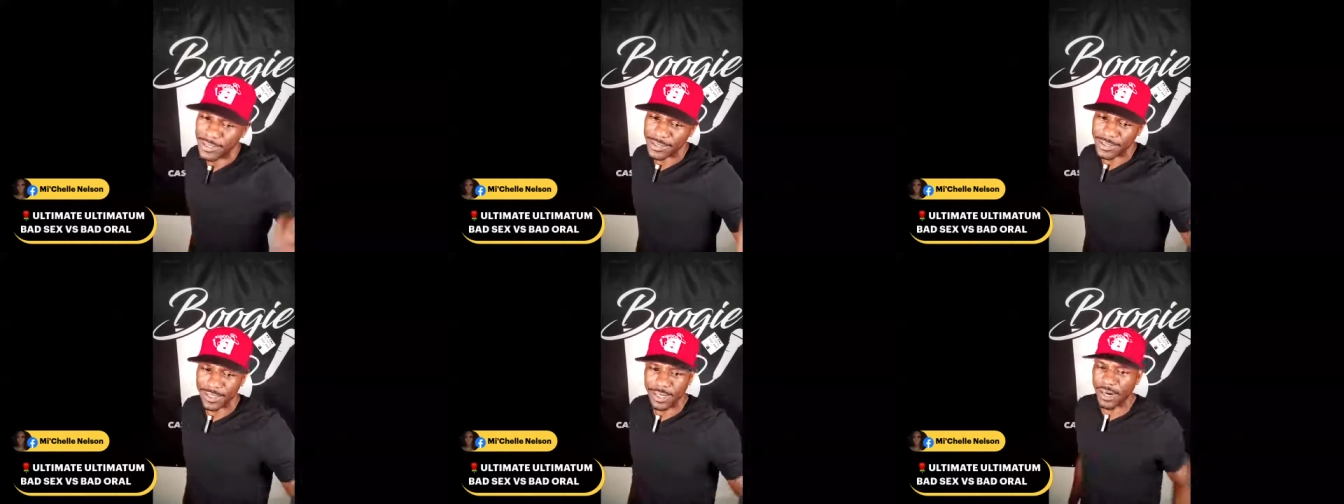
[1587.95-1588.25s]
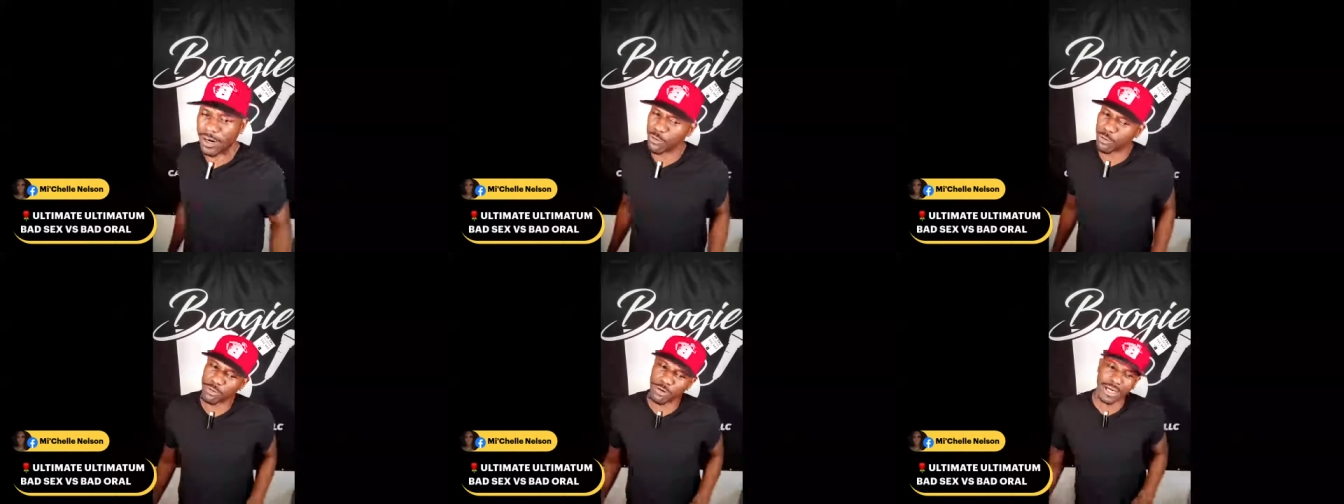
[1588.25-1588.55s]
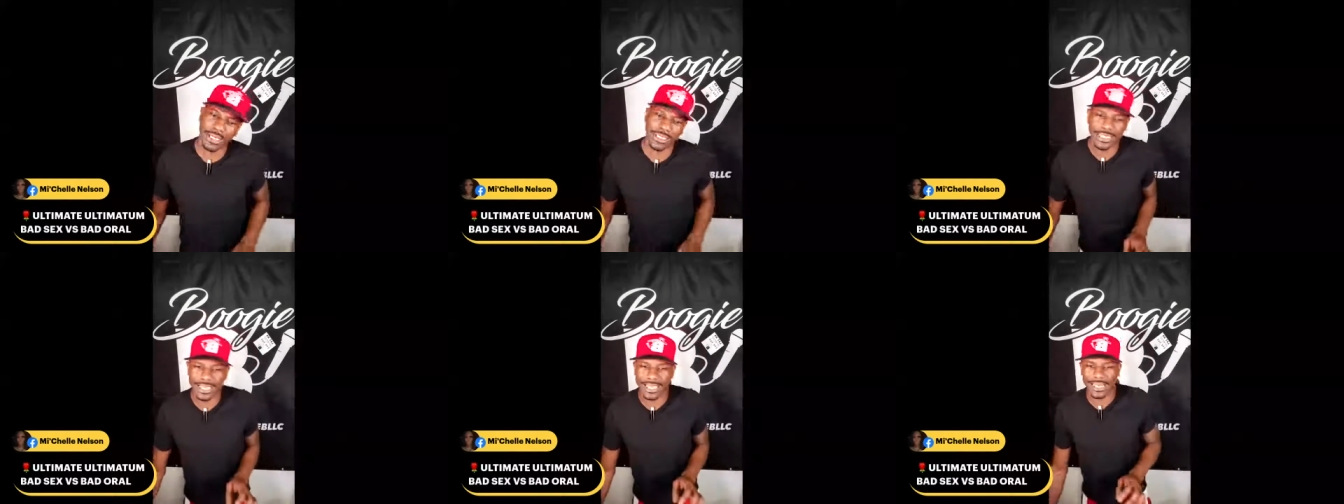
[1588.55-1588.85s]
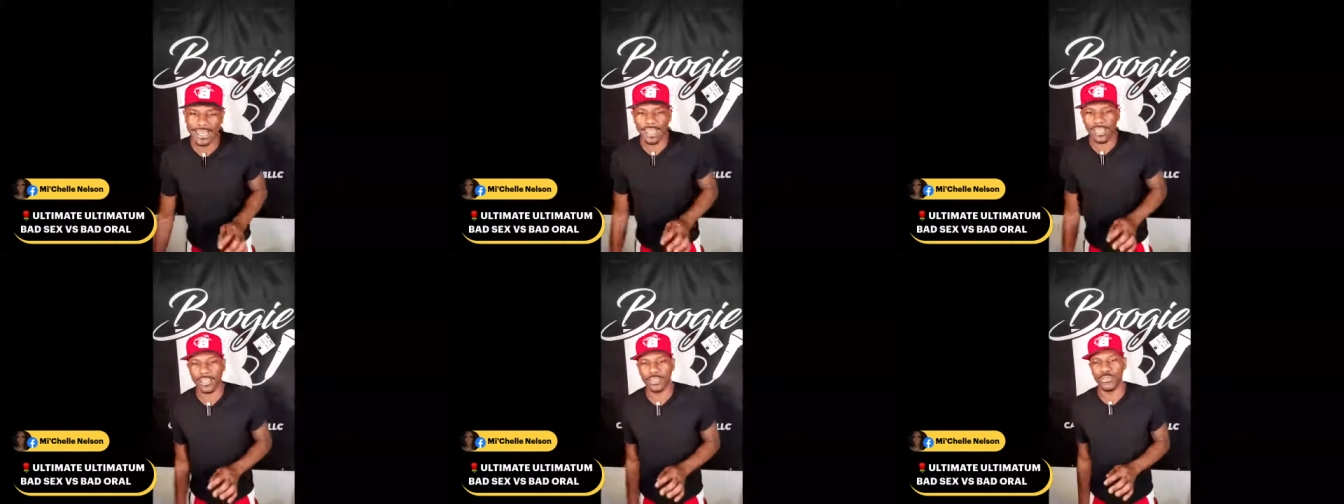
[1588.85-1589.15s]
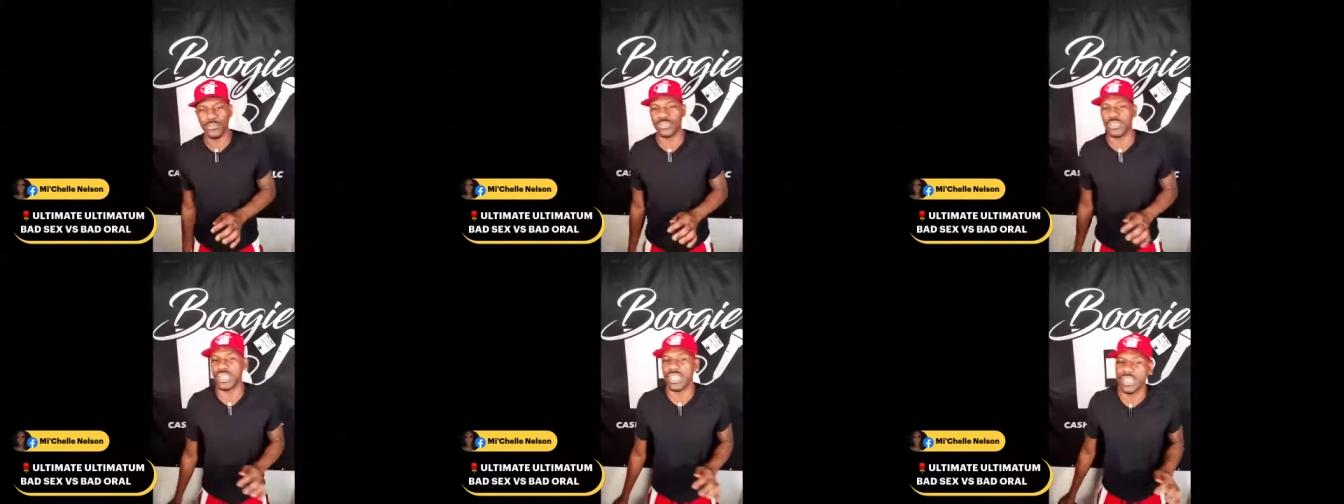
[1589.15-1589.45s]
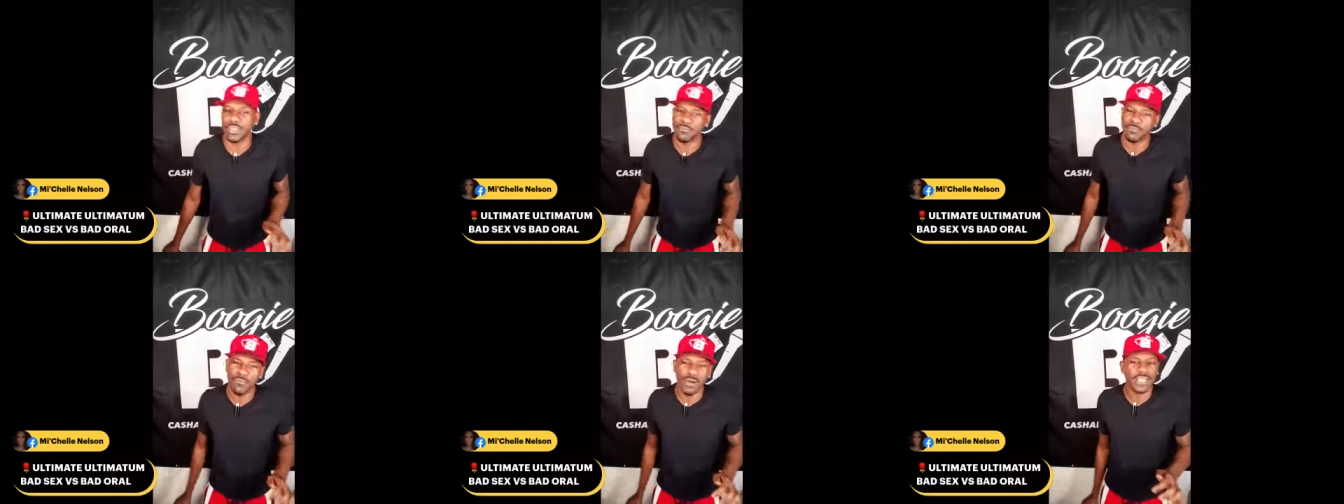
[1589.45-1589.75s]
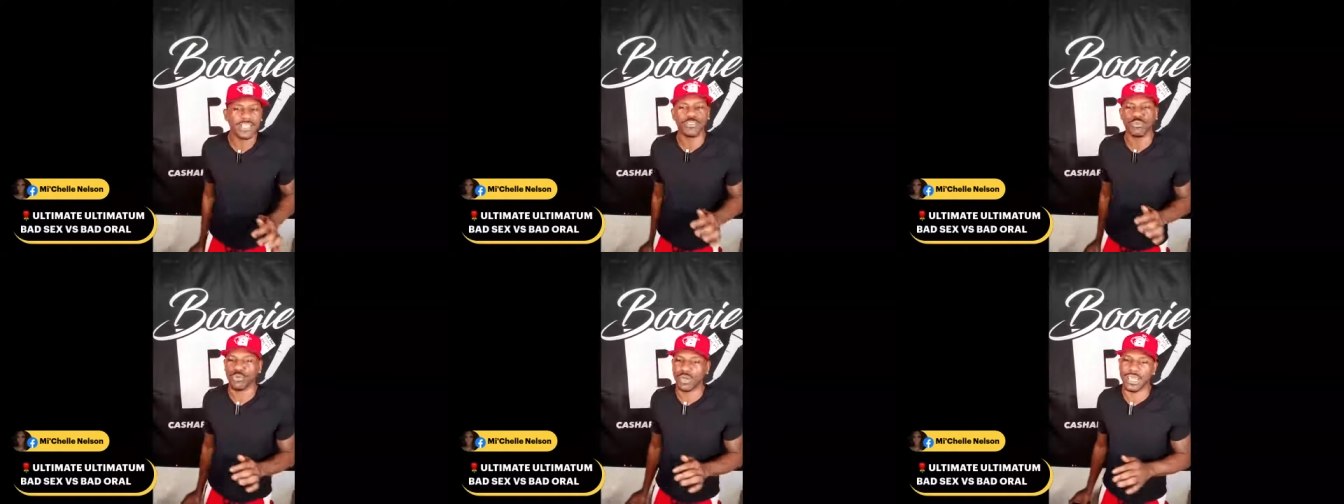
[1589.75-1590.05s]
Y'all would rather have that coochie,
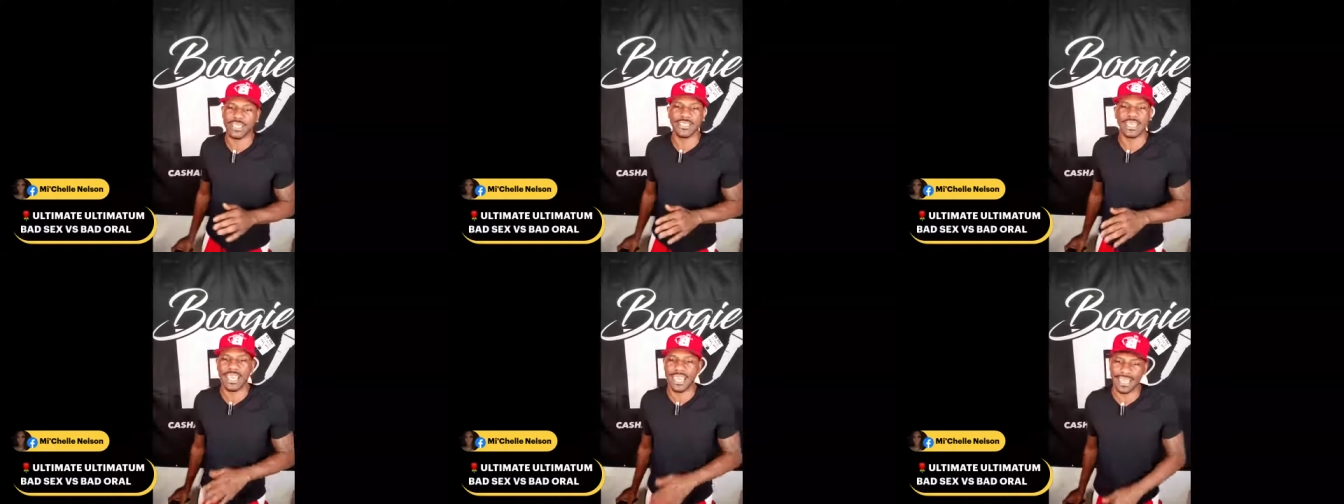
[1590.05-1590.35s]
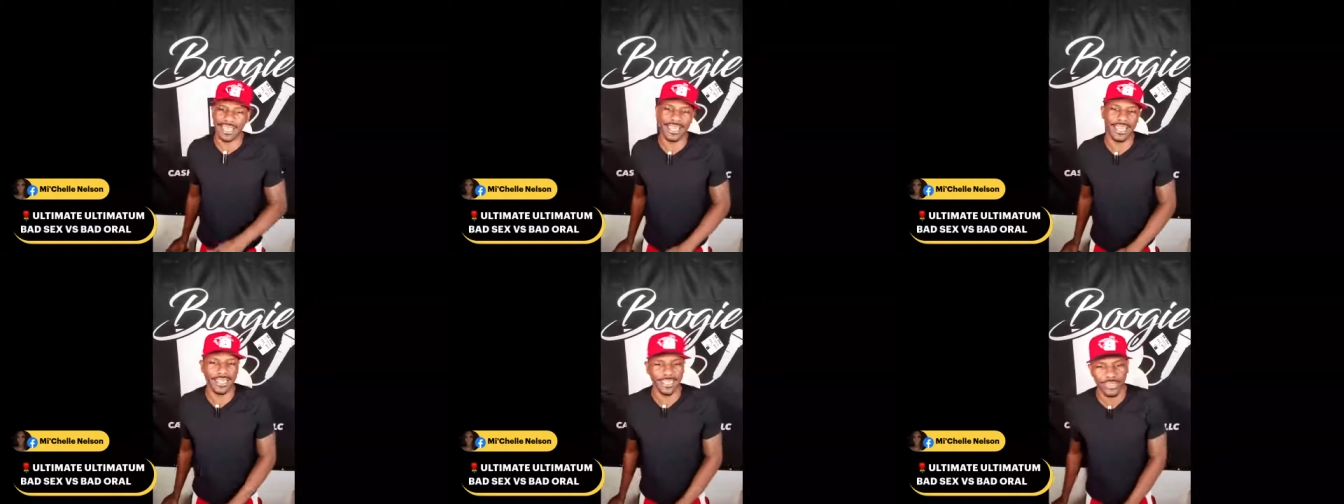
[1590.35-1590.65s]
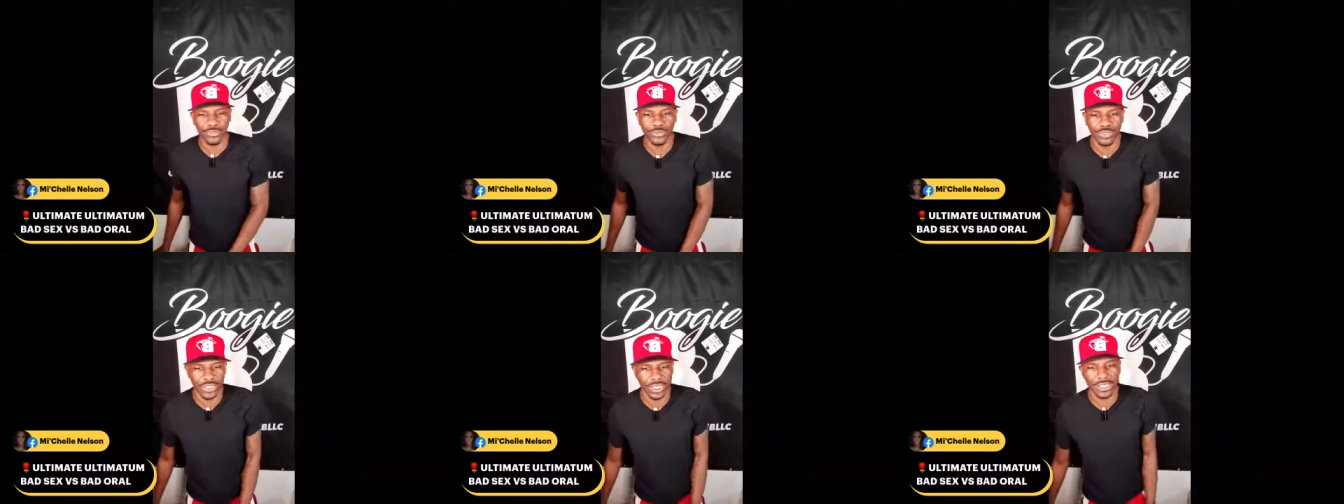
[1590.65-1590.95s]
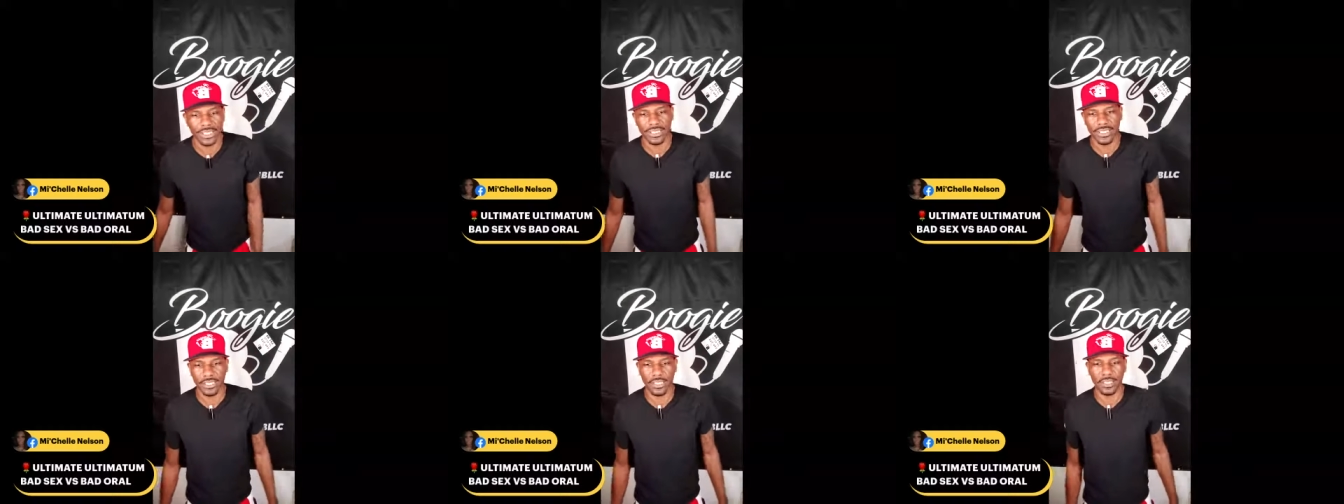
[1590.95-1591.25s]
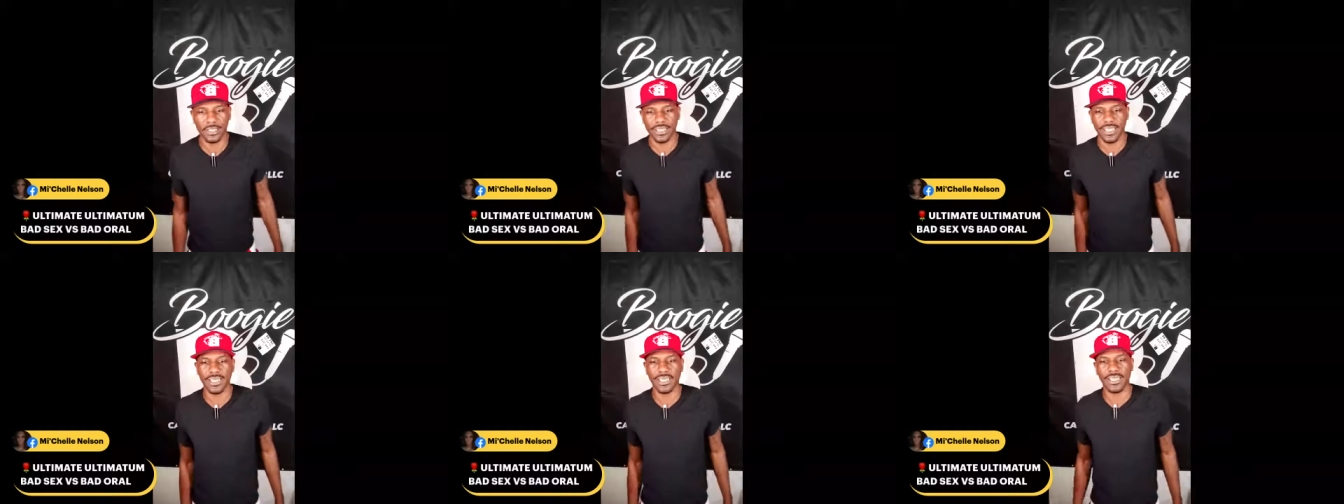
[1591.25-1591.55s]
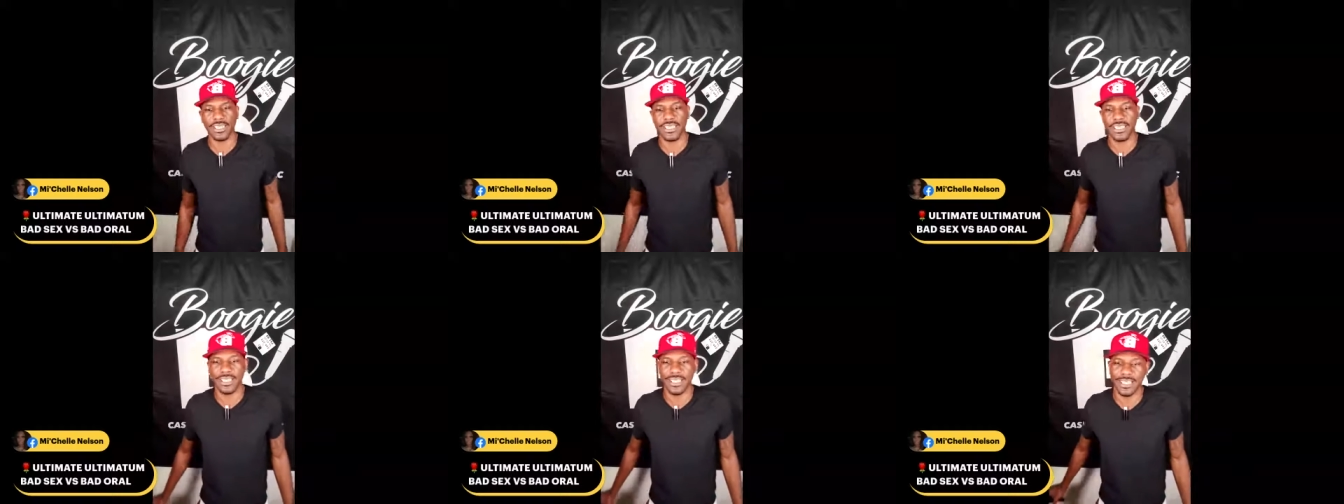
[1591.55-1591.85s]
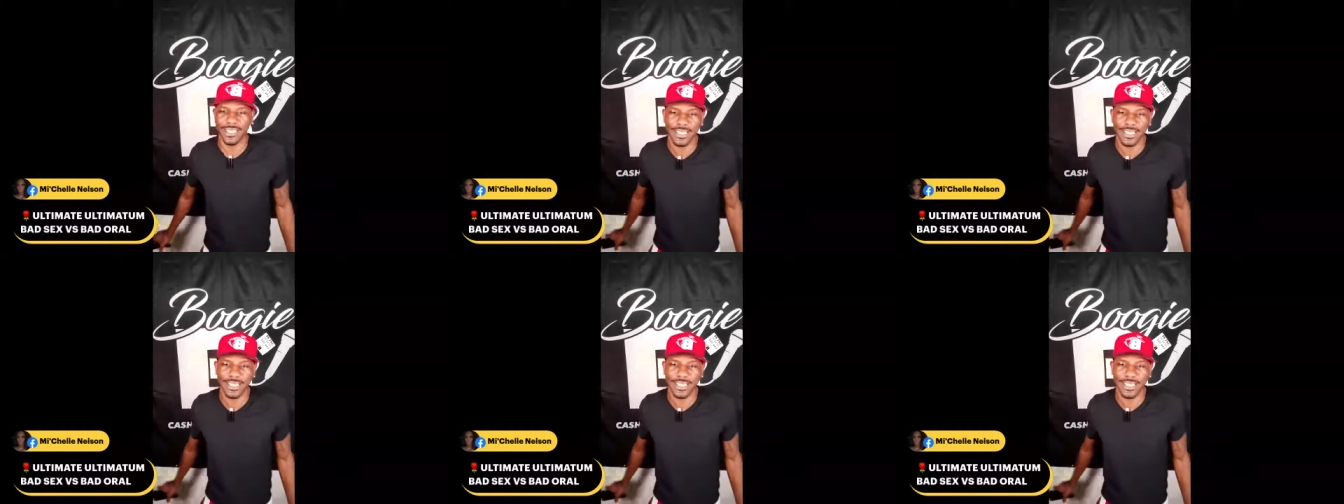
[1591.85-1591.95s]
much rather have that coochie than the dingaling